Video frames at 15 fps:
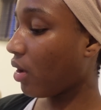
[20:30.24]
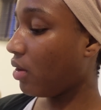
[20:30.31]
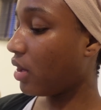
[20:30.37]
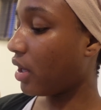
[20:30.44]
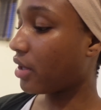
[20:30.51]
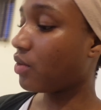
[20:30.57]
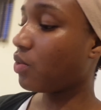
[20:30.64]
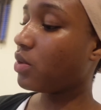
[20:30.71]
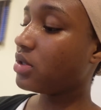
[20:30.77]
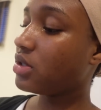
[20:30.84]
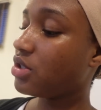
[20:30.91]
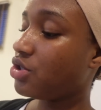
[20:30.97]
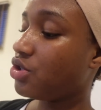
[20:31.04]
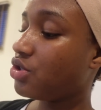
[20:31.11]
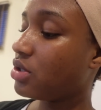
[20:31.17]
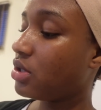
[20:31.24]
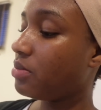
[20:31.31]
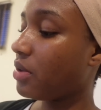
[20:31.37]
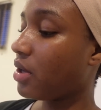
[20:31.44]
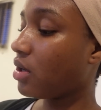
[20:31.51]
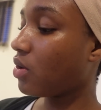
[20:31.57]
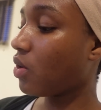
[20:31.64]
Like the ones he usually
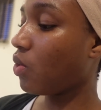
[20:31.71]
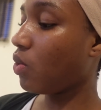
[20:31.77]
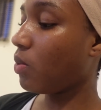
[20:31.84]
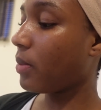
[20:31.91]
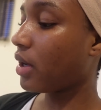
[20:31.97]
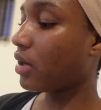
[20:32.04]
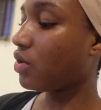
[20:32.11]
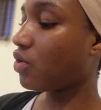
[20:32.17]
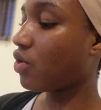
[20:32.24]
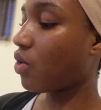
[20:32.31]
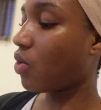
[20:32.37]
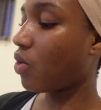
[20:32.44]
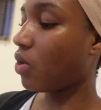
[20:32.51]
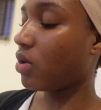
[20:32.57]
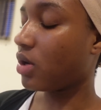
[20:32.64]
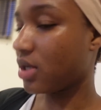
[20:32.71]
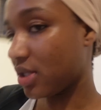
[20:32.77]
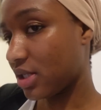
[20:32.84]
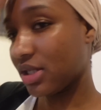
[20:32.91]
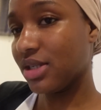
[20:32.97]
makes. Oh my God.